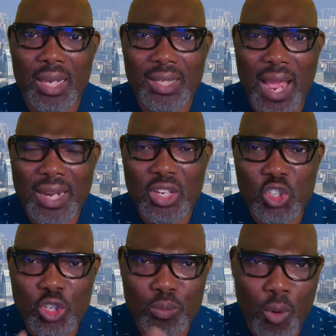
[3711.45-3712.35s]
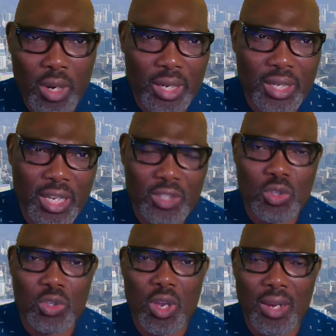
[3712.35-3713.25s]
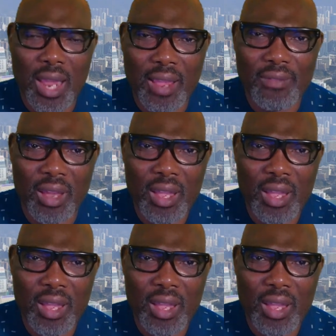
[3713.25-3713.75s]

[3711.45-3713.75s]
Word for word: that is spoken into your life,